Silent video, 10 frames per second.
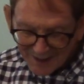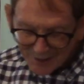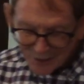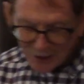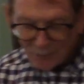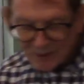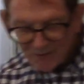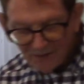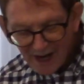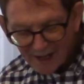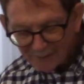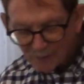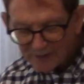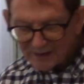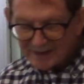She was fine
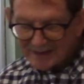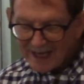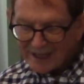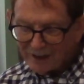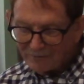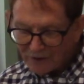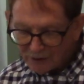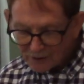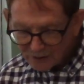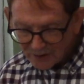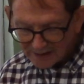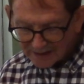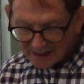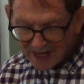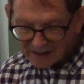with taking photos in the
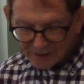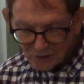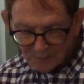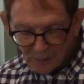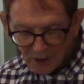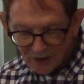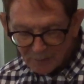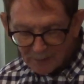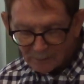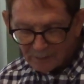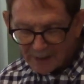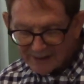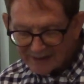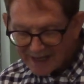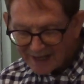ecology pause, but
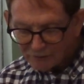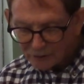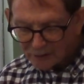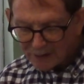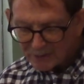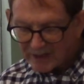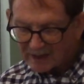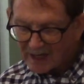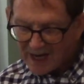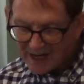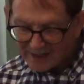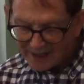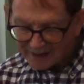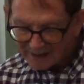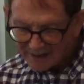reminded Andrew he was in a
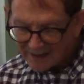kayak,